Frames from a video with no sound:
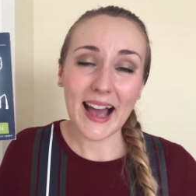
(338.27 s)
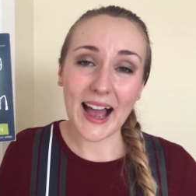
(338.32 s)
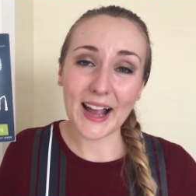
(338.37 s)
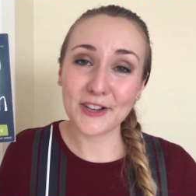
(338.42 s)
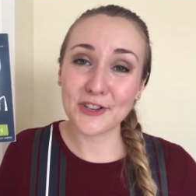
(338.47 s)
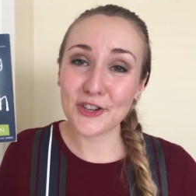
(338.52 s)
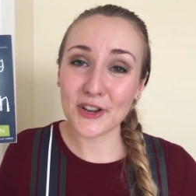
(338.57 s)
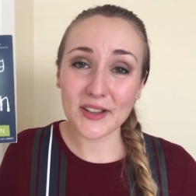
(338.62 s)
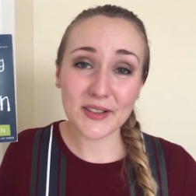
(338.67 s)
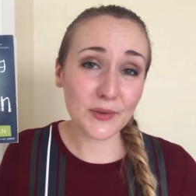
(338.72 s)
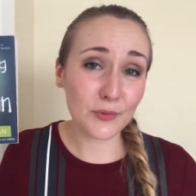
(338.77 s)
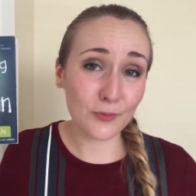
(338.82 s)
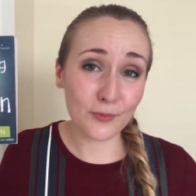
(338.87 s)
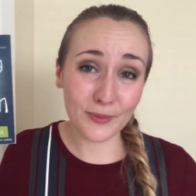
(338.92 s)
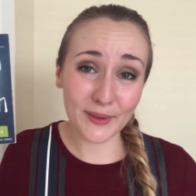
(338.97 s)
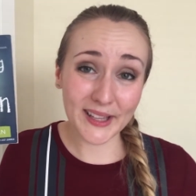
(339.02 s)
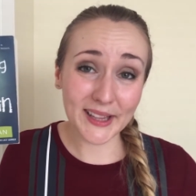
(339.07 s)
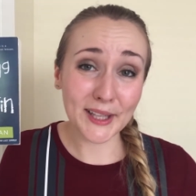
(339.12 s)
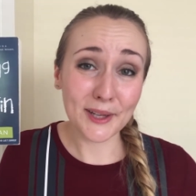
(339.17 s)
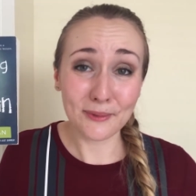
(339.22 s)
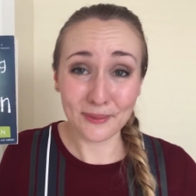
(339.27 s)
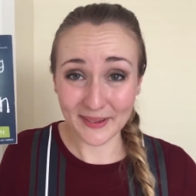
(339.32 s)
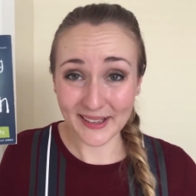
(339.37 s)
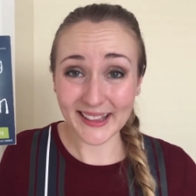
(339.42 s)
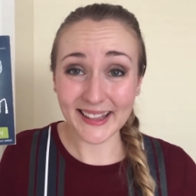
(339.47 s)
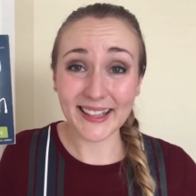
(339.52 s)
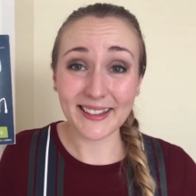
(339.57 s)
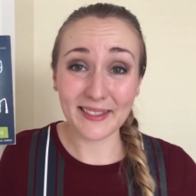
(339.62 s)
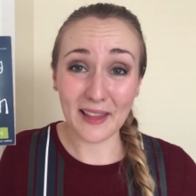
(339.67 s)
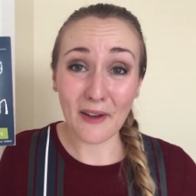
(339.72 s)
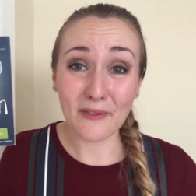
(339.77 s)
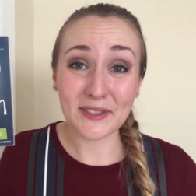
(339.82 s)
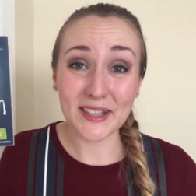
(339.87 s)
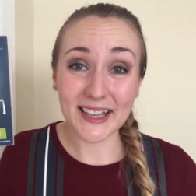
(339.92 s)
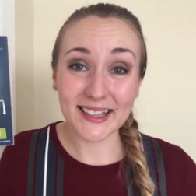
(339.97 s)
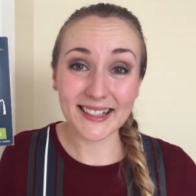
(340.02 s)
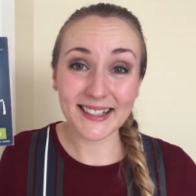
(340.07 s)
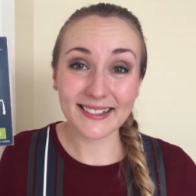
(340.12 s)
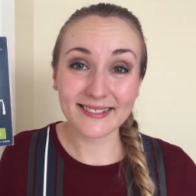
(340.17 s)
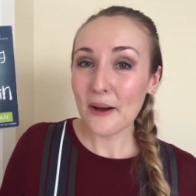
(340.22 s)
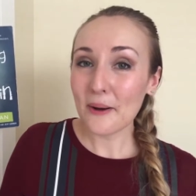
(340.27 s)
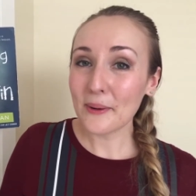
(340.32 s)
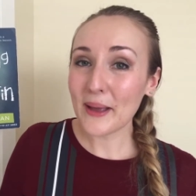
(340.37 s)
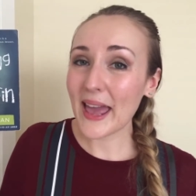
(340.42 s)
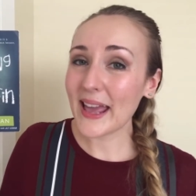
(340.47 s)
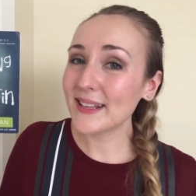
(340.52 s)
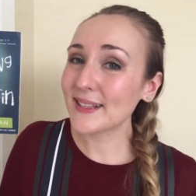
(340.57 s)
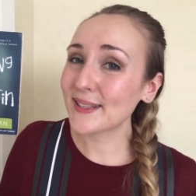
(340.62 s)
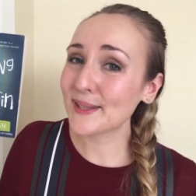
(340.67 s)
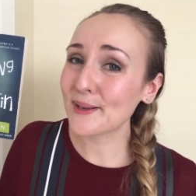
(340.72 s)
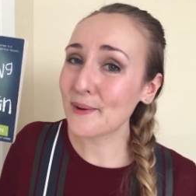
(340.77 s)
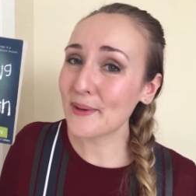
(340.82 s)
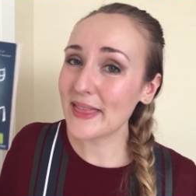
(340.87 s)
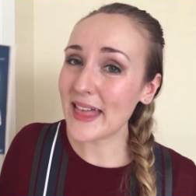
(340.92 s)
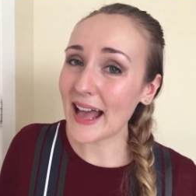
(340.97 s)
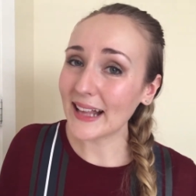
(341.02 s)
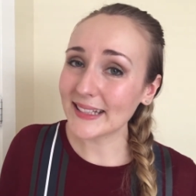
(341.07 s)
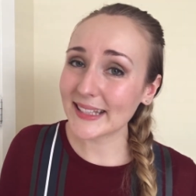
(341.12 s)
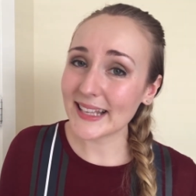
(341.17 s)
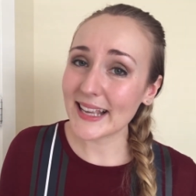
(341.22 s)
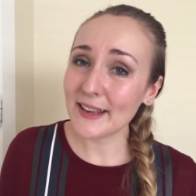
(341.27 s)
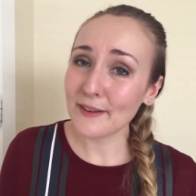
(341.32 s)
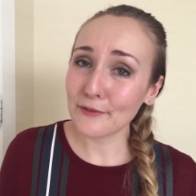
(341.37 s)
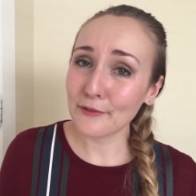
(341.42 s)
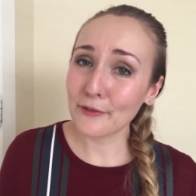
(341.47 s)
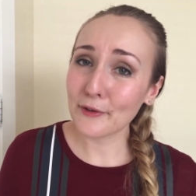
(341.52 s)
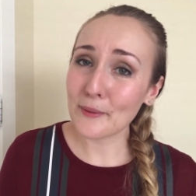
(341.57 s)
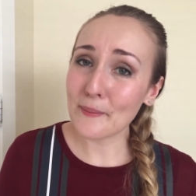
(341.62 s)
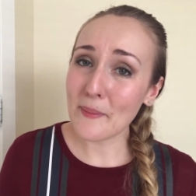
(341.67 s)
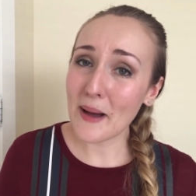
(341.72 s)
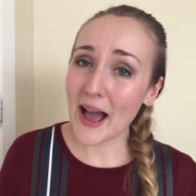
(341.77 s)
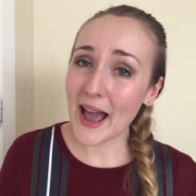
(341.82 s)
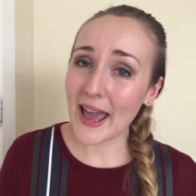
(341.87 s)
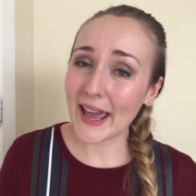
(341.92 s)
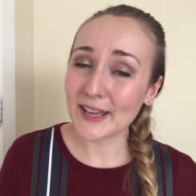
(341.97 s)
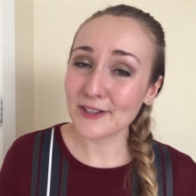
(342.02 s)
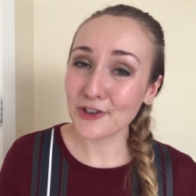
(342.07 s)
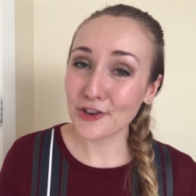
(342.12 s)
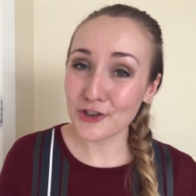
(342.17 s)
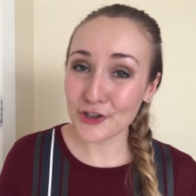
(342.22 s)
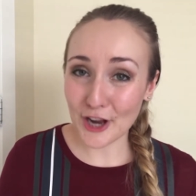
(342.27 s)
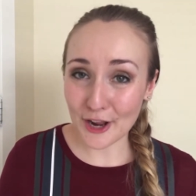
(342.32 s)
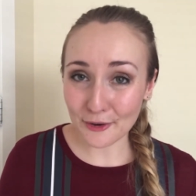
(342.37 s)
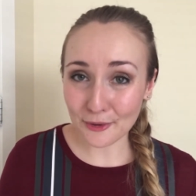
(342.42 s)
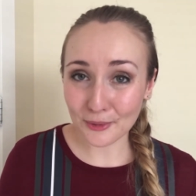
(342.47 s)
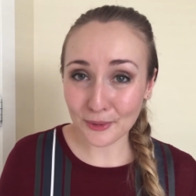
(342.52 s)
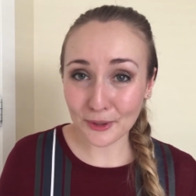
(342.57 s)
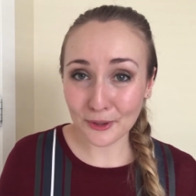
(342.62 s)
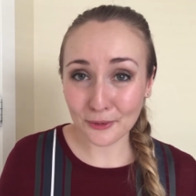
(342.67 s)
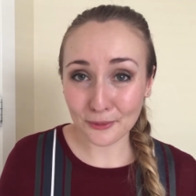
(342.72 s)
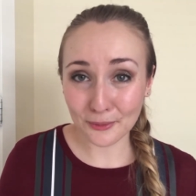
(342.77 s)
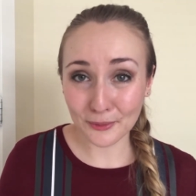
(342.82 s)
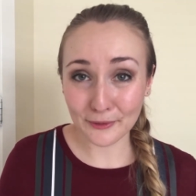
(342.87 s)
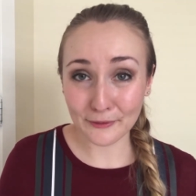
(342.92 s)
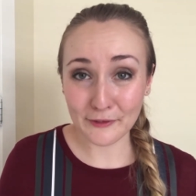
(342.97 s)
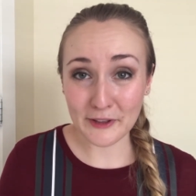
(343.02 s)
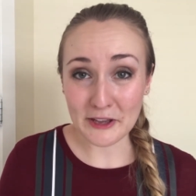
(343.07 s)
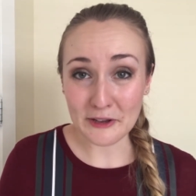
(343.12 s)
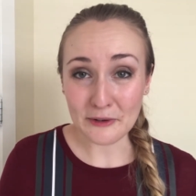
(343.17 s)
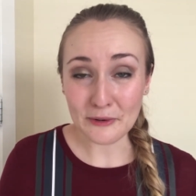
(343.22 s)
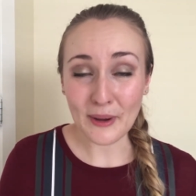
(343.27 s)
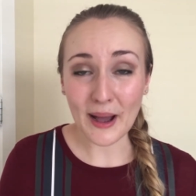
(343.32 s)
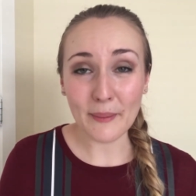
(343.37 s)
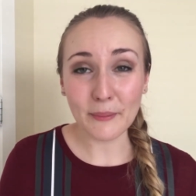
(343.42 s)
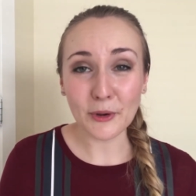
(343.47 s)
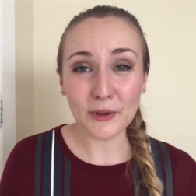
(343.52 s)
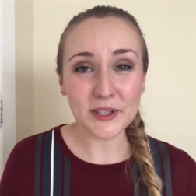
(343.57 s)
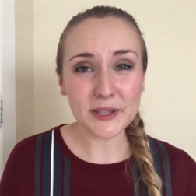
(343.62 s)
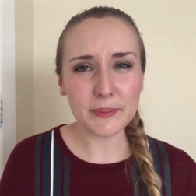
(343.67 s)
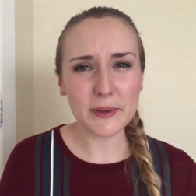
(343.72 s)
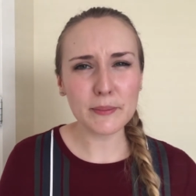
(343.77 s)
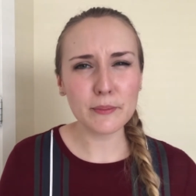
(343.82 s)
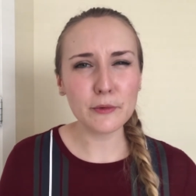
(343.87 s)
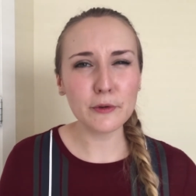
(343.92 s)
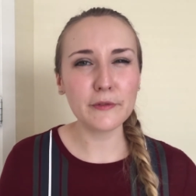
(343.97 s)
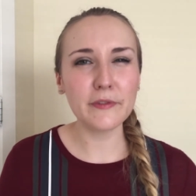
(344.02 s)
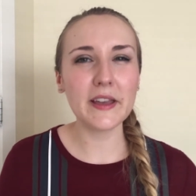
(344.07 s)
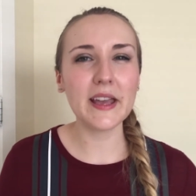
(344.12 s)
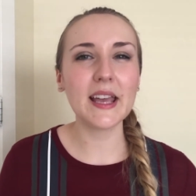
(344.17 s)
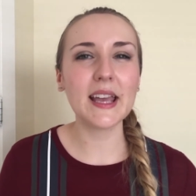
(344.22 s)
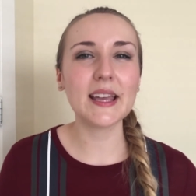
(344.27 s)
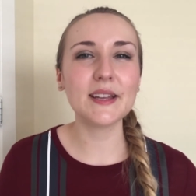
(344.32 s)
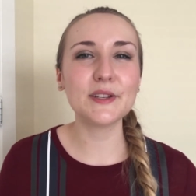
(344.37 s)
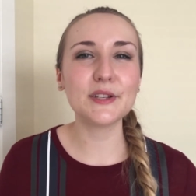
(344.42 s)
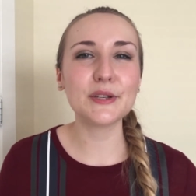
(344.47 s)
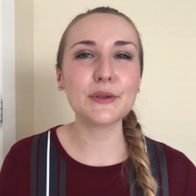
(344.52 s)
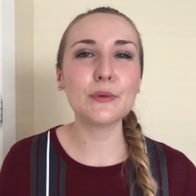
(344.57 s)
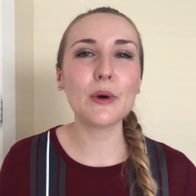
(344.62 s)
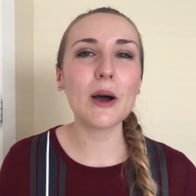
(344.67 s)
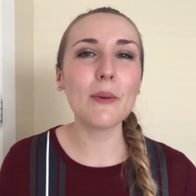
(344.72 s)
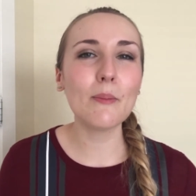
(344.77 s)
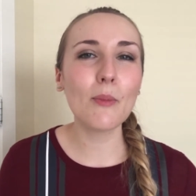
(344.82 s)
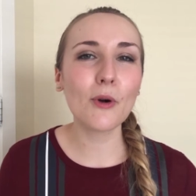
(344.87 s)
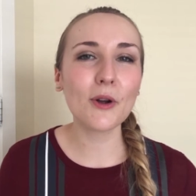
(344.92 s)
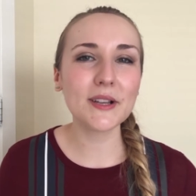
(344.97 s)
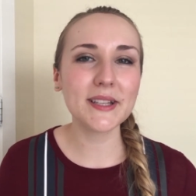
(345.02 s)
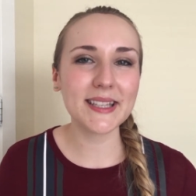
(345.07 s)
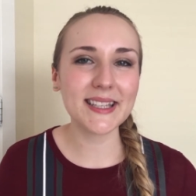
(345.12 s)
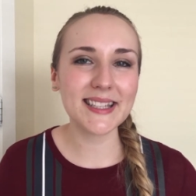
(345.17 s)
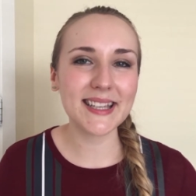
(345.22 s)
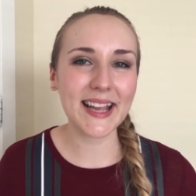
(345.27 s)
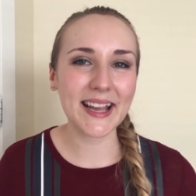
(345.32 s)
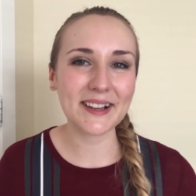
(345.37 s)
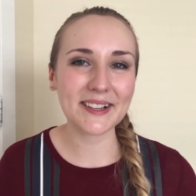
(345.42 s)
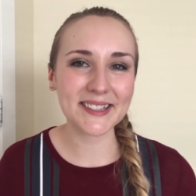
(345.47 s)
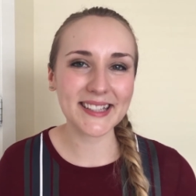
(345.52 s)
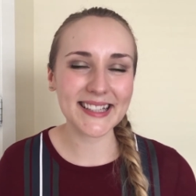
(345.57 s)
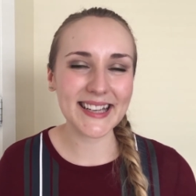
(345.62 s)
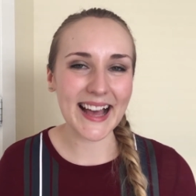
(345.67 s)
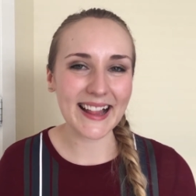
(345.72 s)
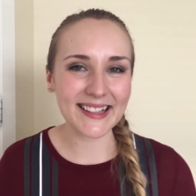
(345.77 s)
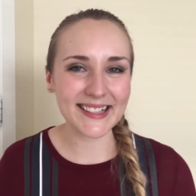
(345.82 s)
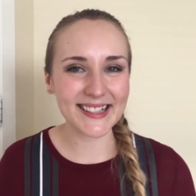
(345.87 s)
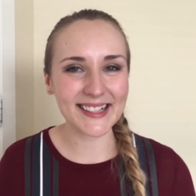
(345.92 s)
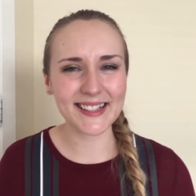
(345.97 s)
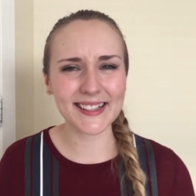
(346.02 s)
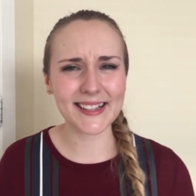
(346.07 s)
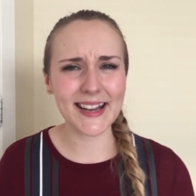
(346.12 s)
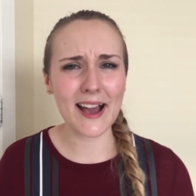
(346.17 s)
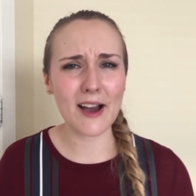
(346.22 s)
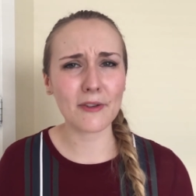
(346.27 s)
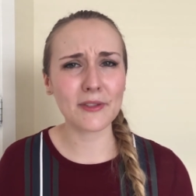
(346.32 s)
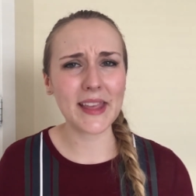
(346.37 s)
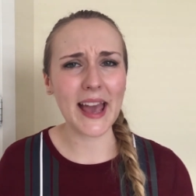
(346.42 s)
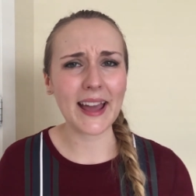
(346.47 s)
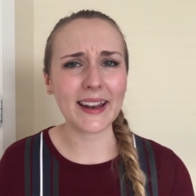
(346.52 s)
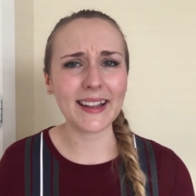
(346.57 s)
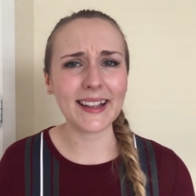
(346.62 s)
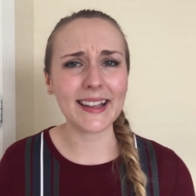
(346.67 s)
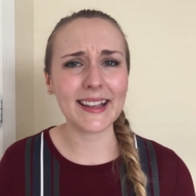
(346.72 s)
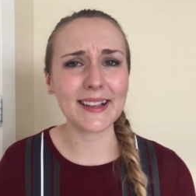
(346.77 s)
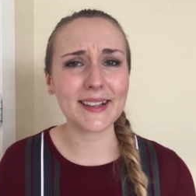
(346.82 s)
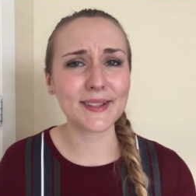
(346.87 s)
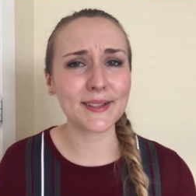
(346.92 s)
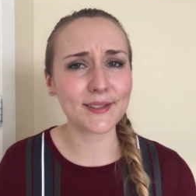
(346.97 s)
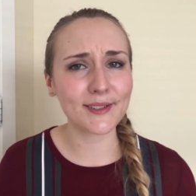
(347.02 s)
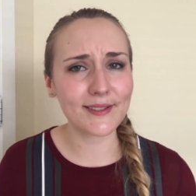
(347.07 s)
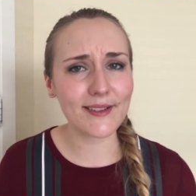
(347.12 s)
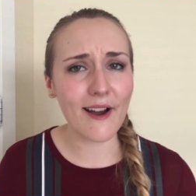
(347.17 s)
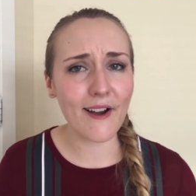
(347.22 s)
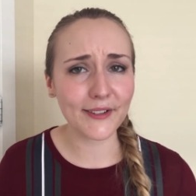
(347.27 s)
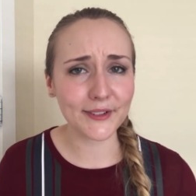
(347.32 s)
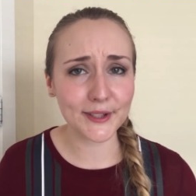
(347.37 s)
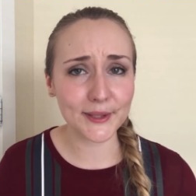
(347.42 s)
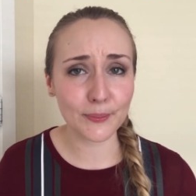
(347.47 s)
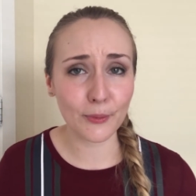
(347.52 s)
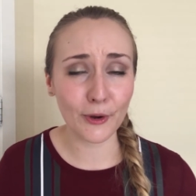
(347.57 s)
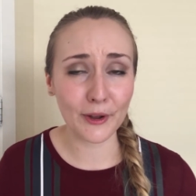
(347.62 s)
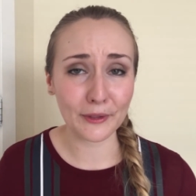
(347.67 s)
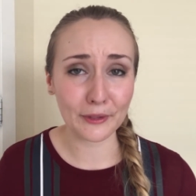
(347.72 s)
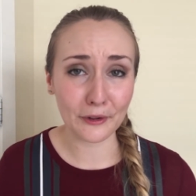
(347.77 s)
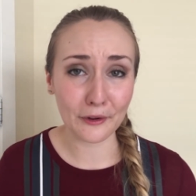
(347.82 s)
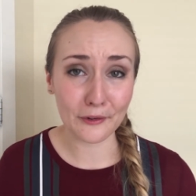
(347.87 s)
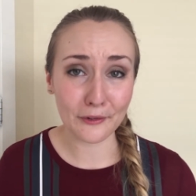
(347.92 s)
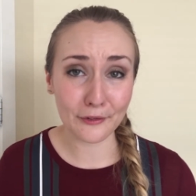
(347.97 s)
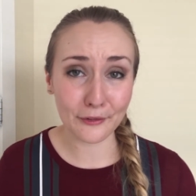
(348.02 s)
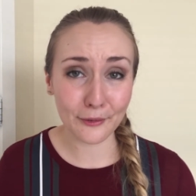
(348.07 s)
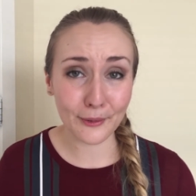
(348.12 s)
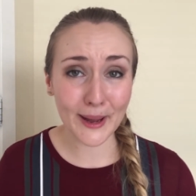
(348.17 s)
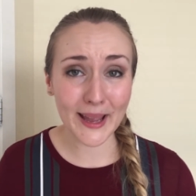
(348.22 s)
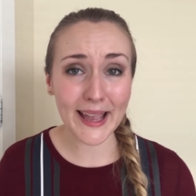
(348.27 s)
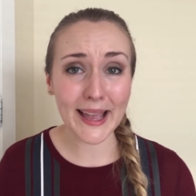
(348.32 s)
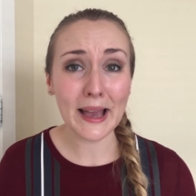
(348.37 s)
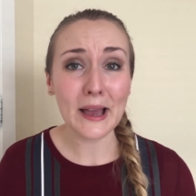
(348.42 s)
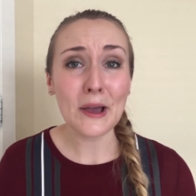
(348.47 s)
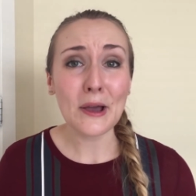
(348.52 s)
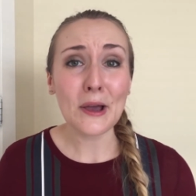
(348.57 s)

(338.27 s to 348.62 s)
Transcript: I just really, really loved it. Okay, so that's it for my general review. I'm going to be moving into a more detailed analysis now that is not spoiler free.